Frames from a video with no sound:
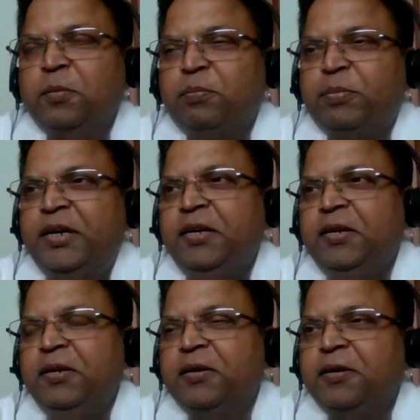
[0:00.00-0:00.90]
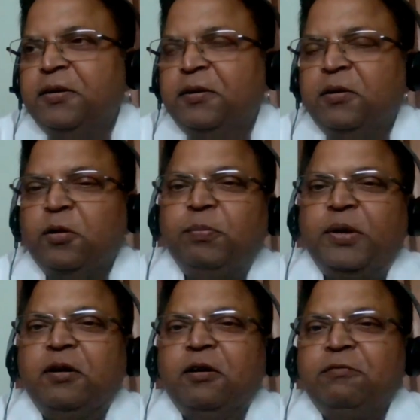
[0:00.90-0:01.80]
pre
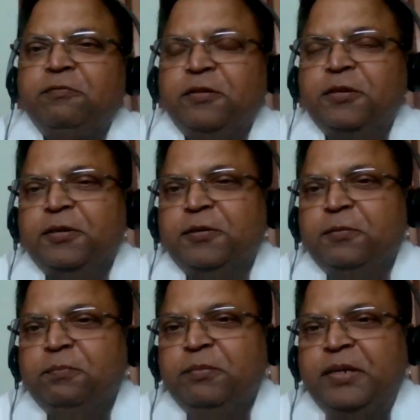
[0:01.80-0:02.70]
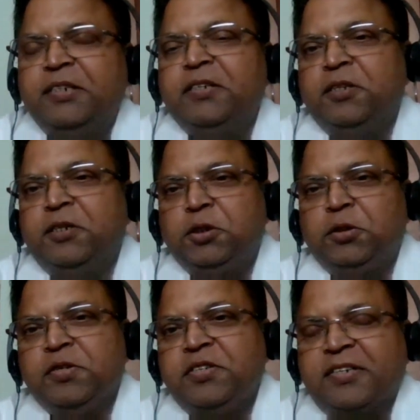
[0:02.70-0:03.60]
opening of Indian
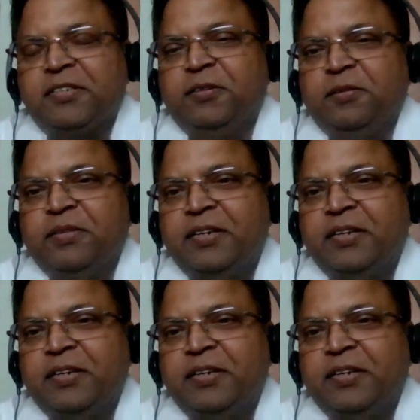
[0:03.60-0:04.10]
insurance sector.